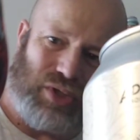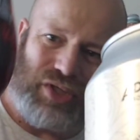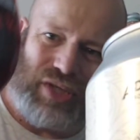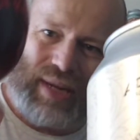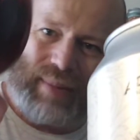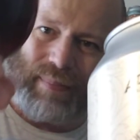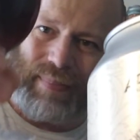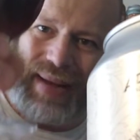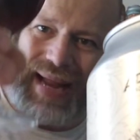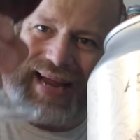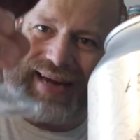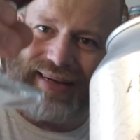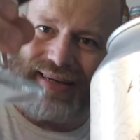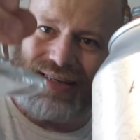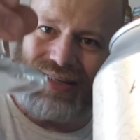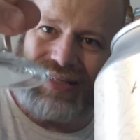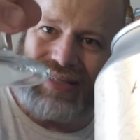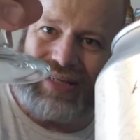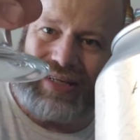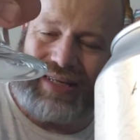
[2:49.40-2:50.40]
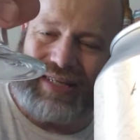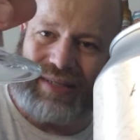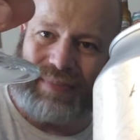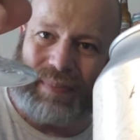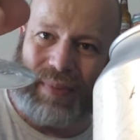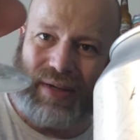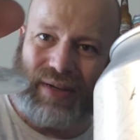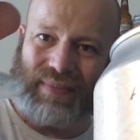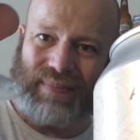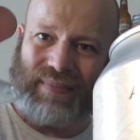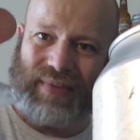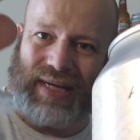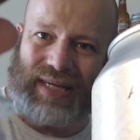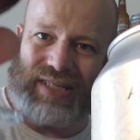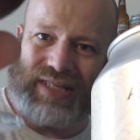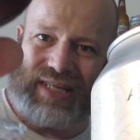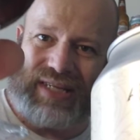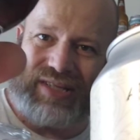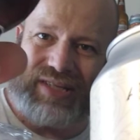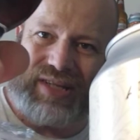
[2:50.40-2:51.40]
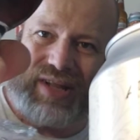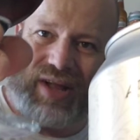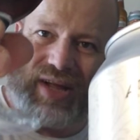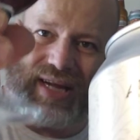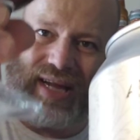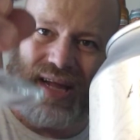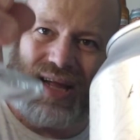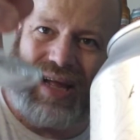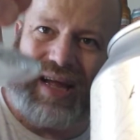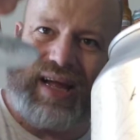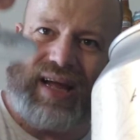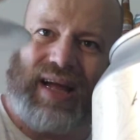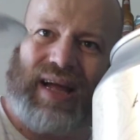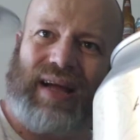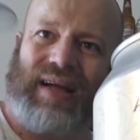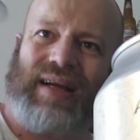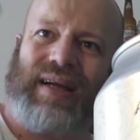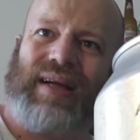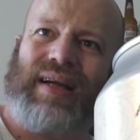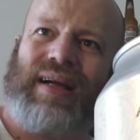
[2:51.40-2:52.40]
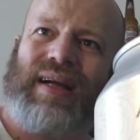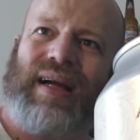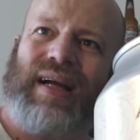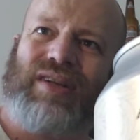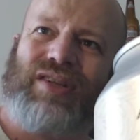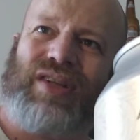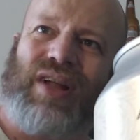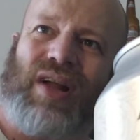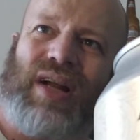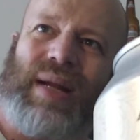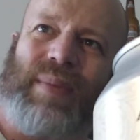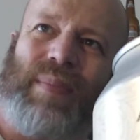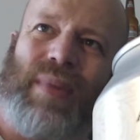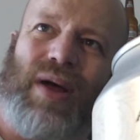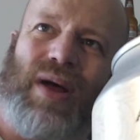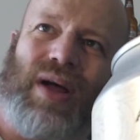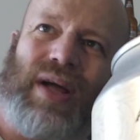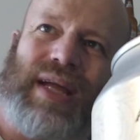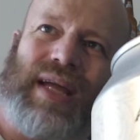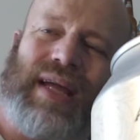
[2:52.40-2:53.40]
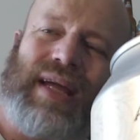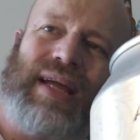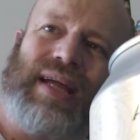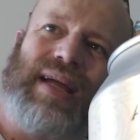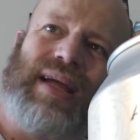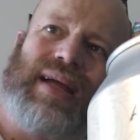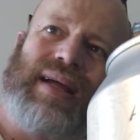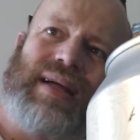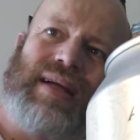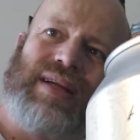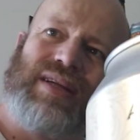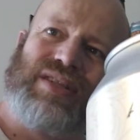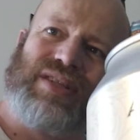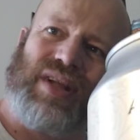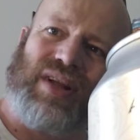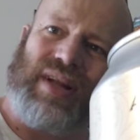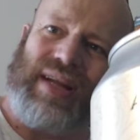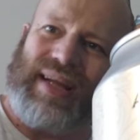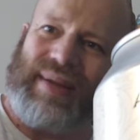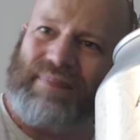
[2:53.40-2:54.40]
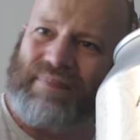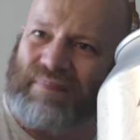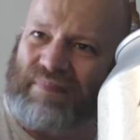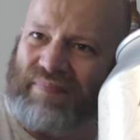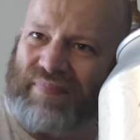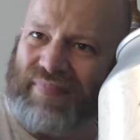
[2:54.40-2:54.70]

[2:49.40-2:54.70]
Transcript: jet blackness to this, but it's like a slightly murky, slightly